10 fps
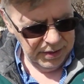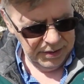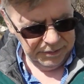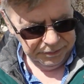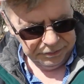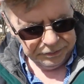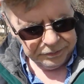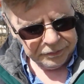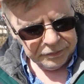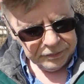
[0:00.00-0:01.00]

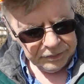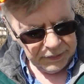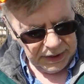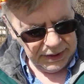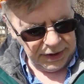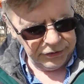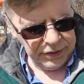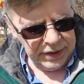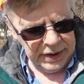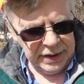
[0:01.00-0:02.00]
engrave.
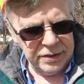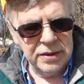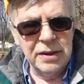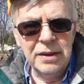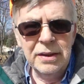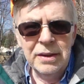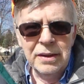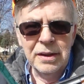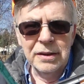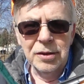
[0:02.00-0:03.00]
Nicely inked.
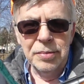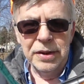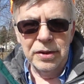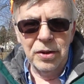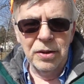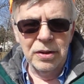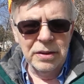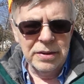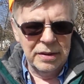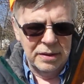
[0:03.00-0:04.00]
A little bit of gold.